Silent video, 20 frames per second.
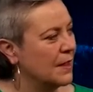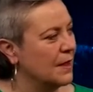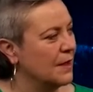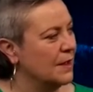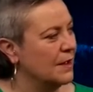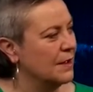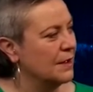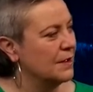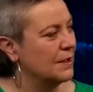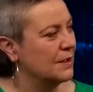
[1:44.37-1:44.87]

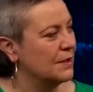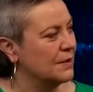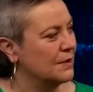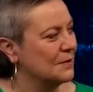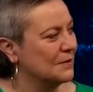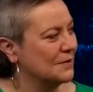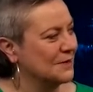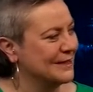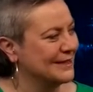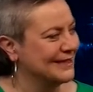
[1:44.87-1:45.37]

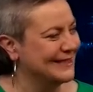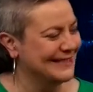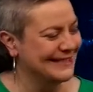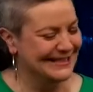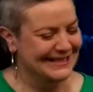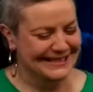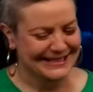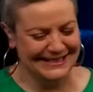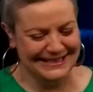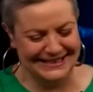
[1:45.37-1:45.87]

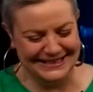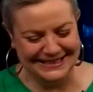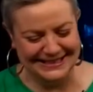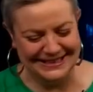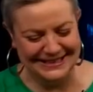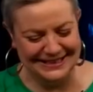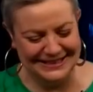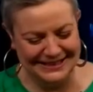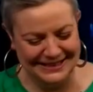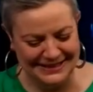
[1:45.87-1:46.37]

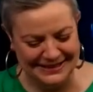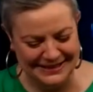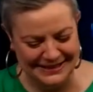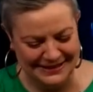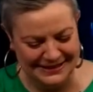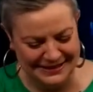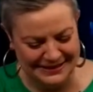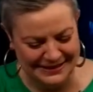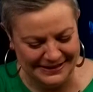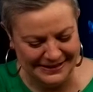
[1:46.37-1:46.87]

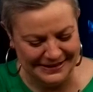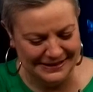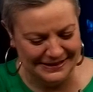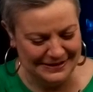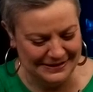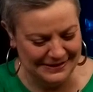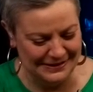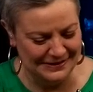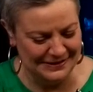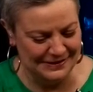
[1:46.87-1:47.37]

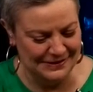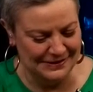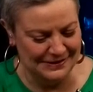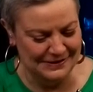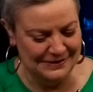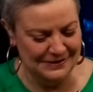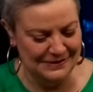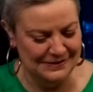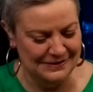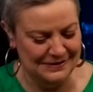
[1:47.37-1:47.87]

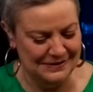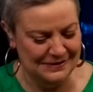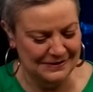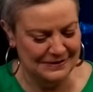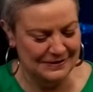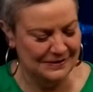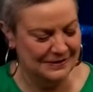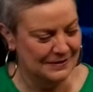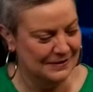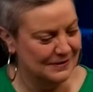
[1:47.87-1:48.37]

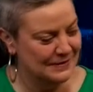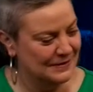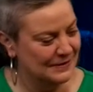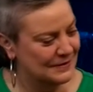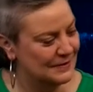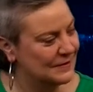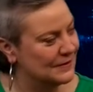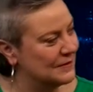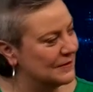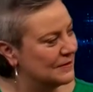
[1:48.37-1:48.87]

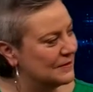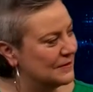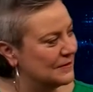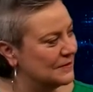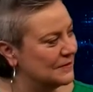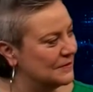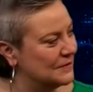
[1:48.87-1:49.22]
(silent)